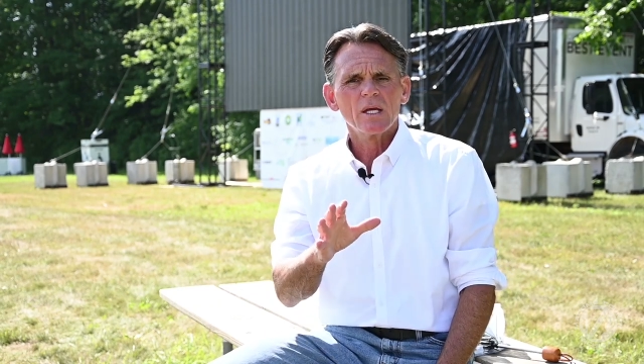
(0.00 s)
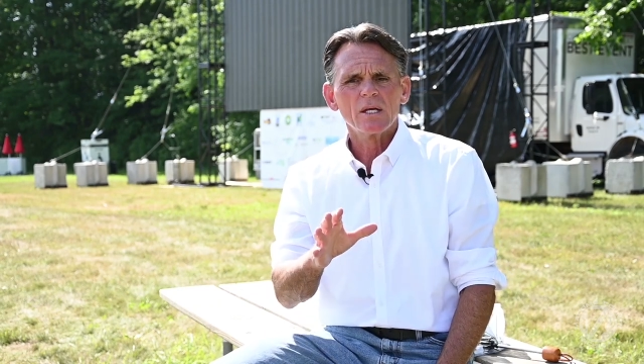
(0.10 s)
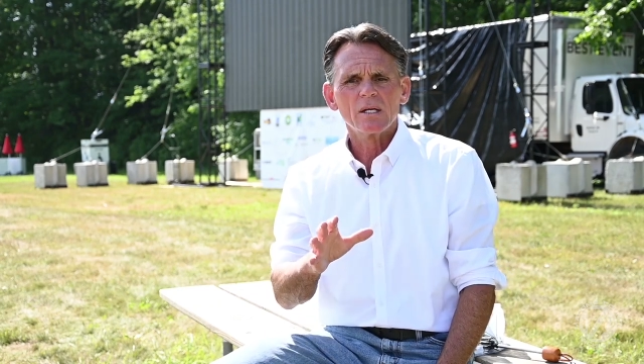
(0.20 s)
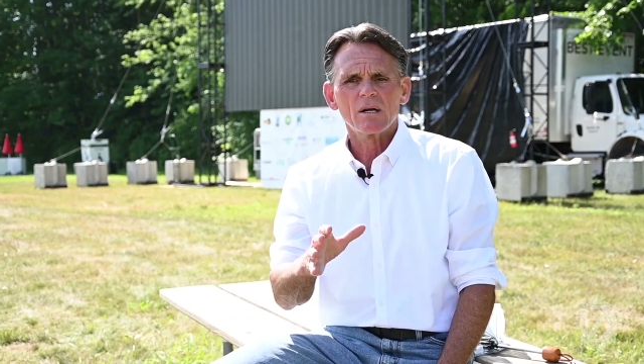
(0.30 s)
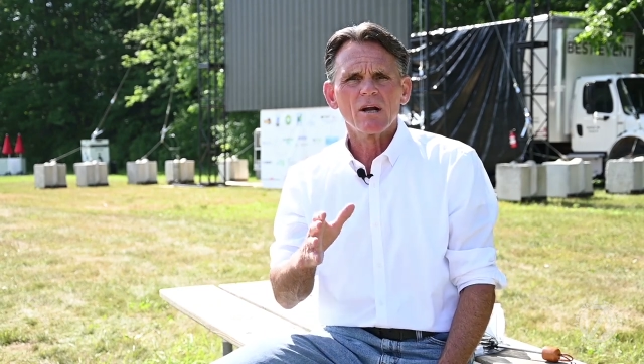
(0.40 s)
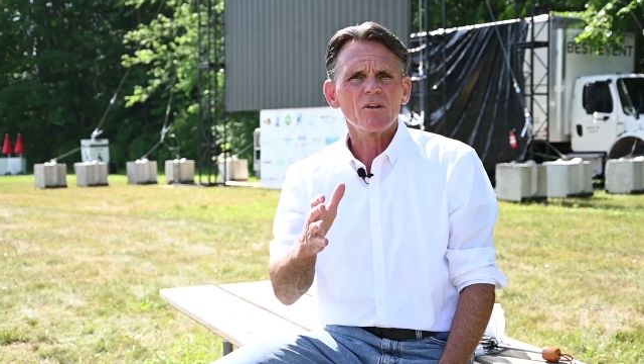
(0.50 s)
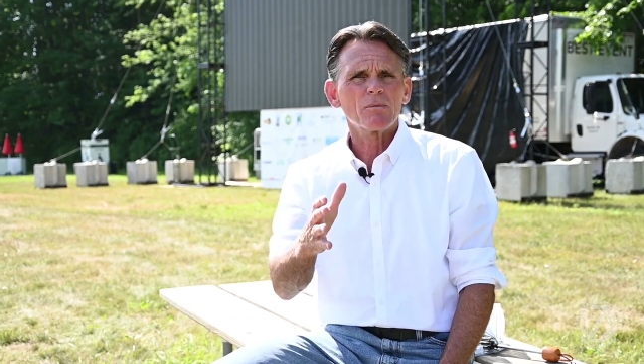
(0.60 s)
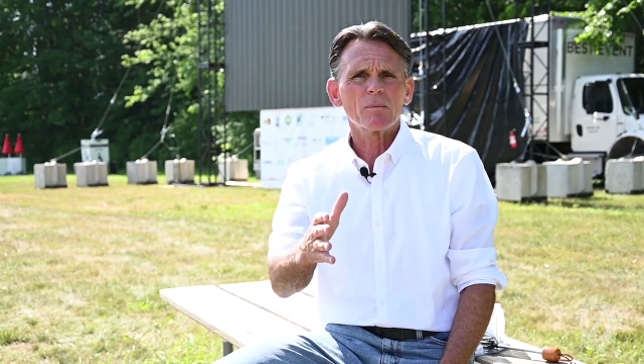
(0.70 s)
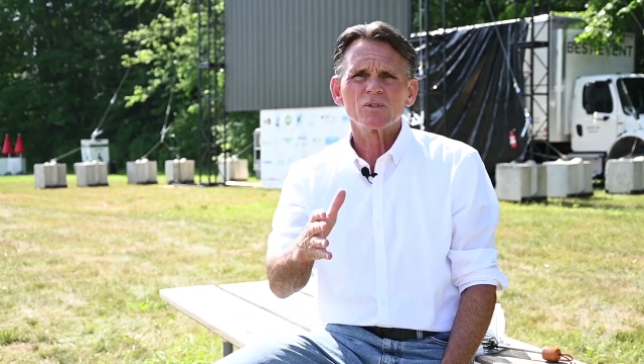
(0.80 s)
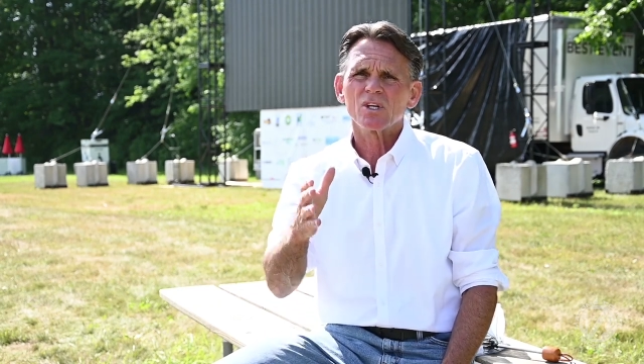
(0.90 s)
And our health
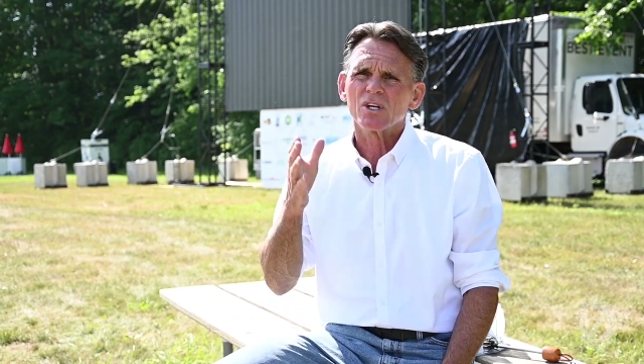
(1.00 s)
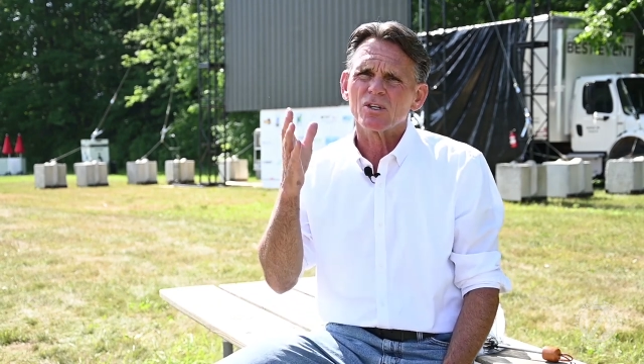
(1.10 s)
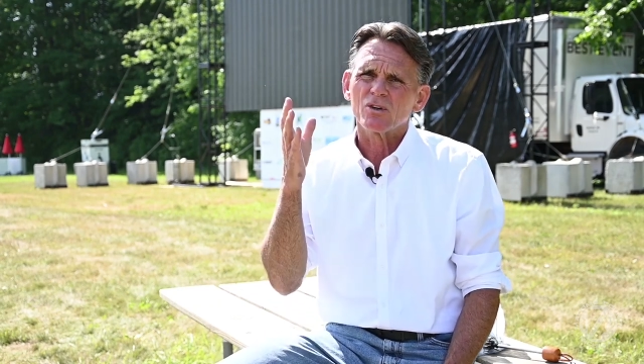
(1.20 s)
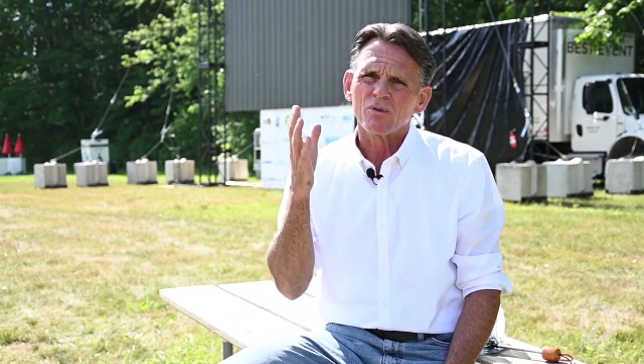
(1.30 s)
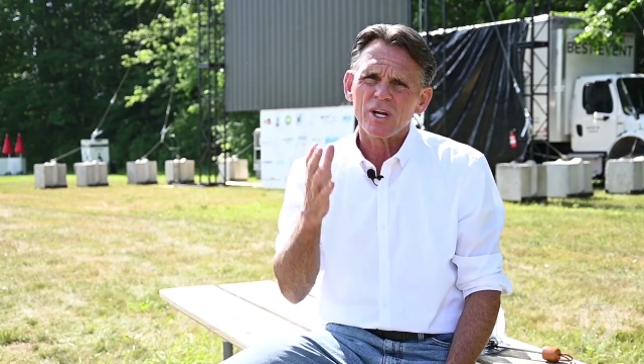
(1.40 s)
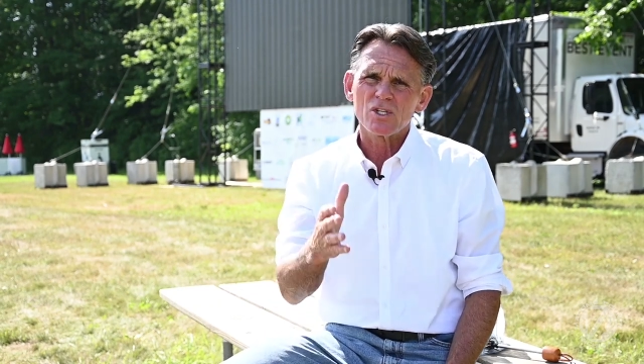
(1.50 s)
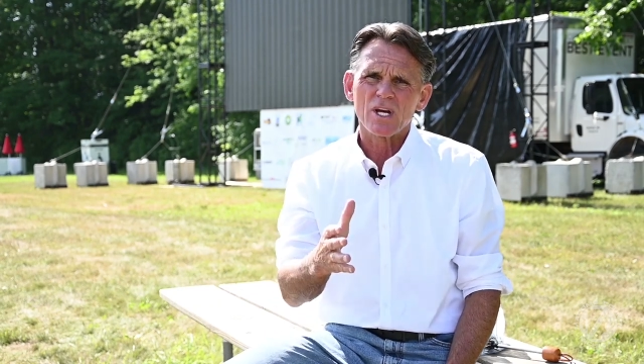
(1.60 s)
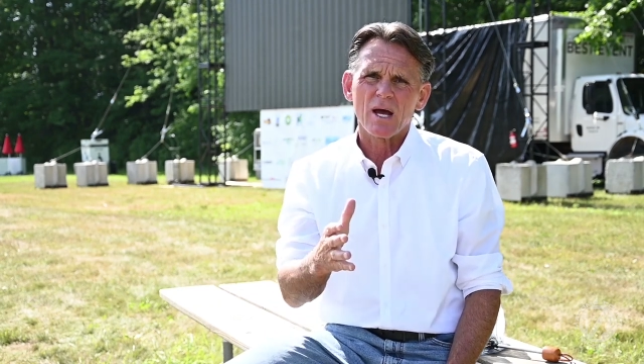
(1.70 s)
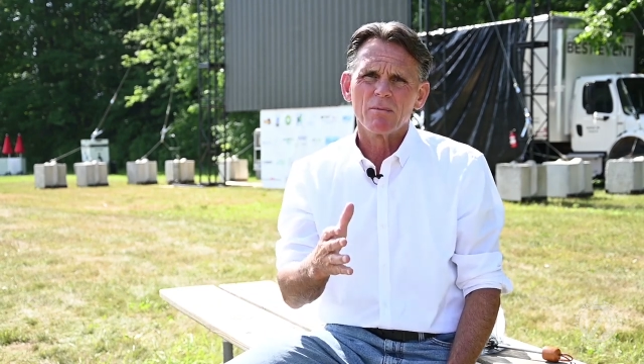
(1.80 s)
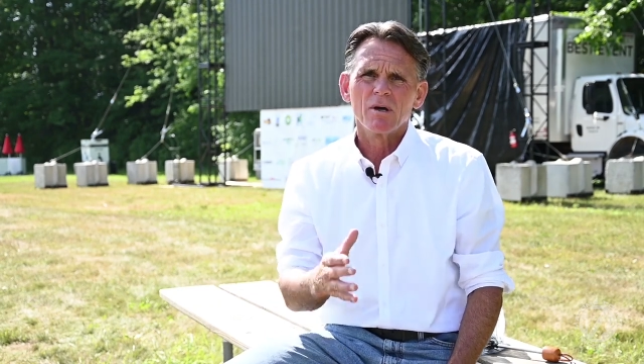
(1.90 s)
department's done a great
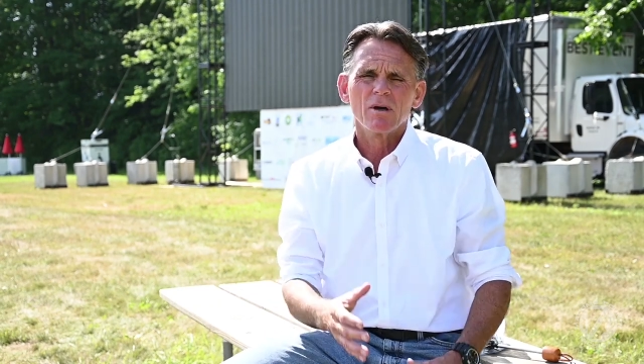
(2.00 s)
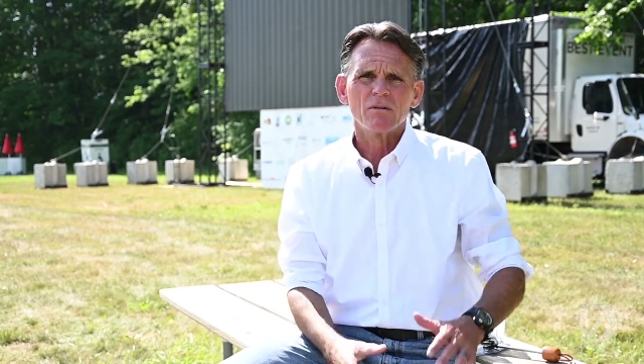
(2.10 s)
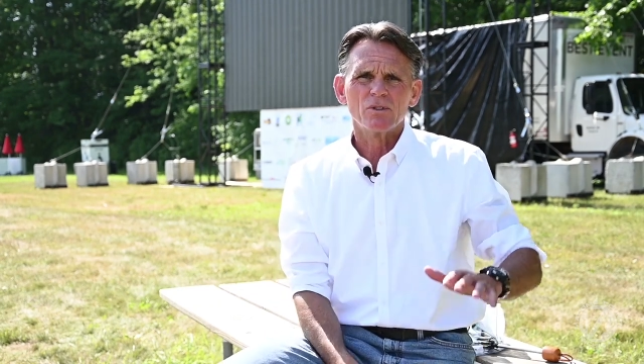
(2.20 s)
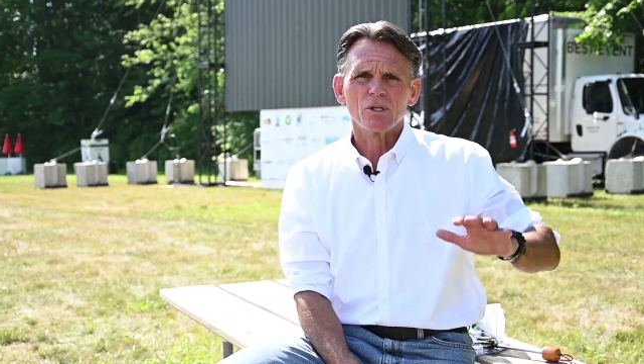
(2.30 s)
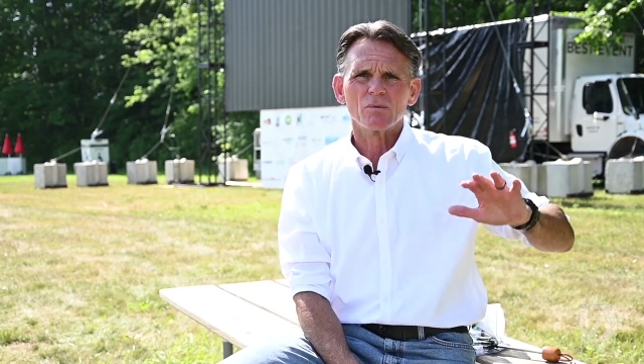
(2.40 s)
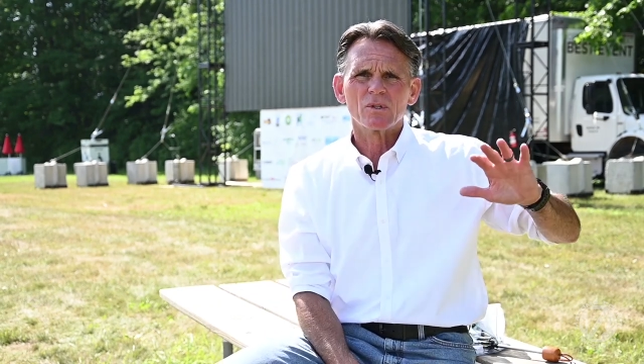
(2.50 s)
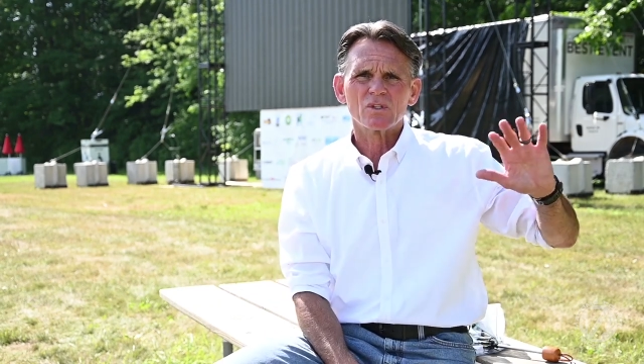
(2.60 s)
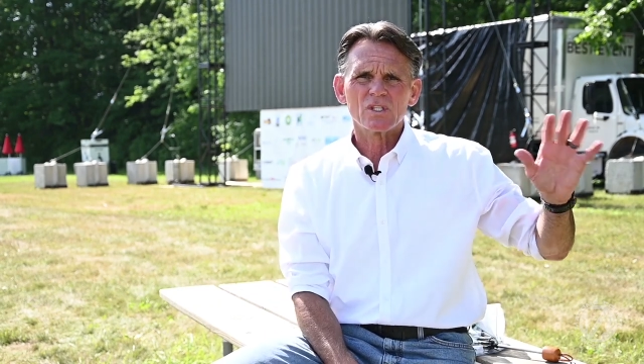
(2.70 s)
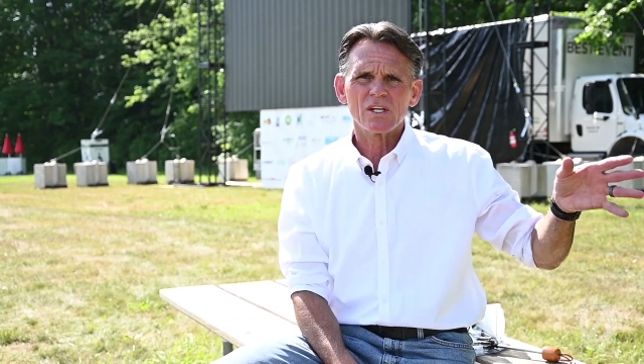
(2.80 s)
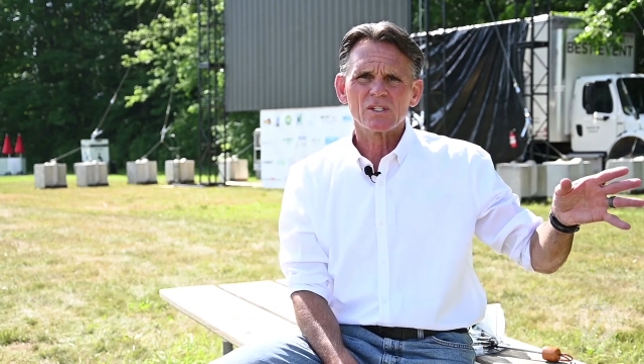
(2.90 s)
job of dealing with
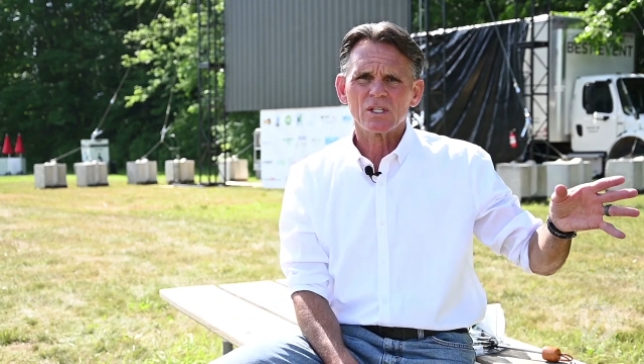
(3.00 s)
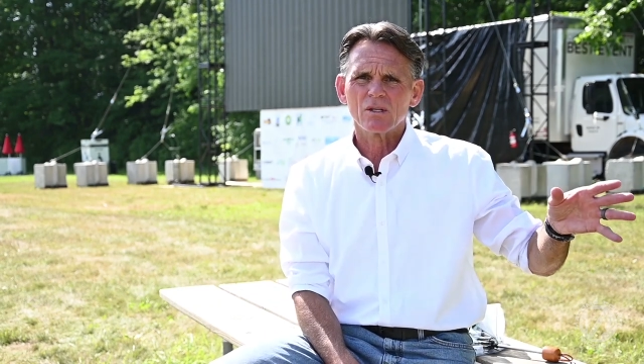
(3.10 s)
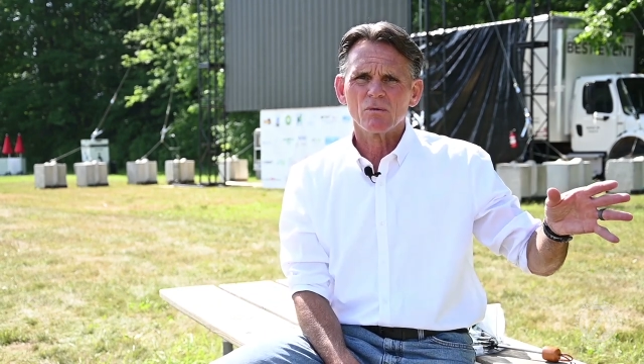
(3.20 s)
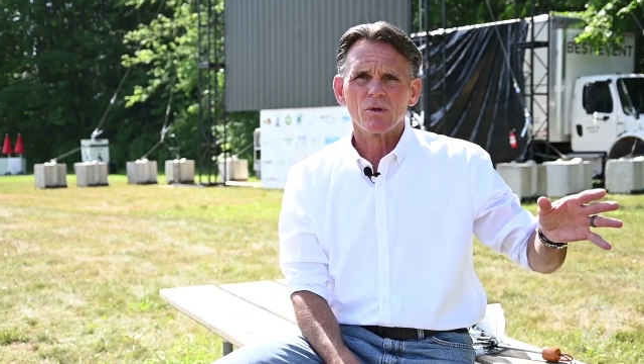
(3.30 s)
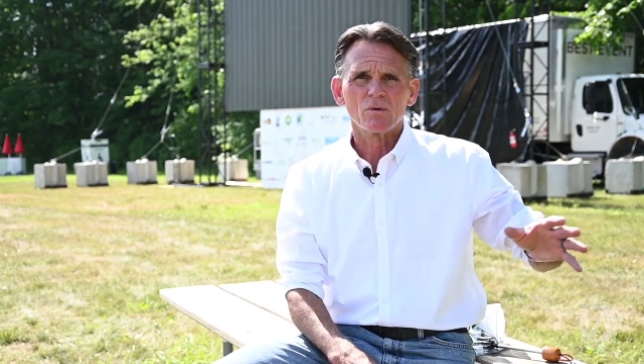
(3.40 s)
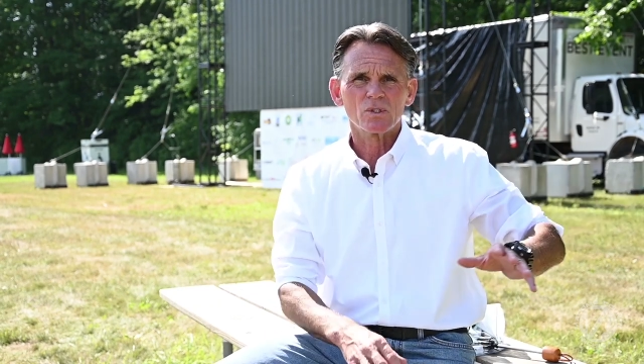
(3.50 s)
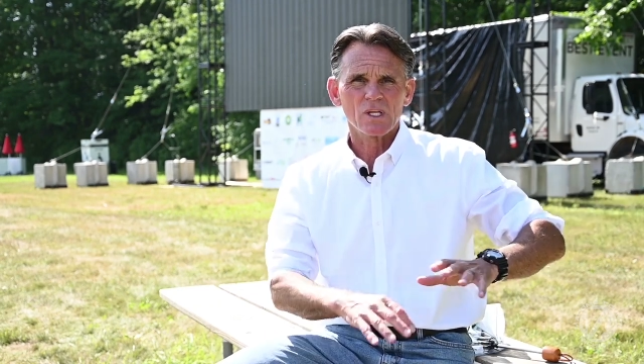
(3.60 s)
the testing, whether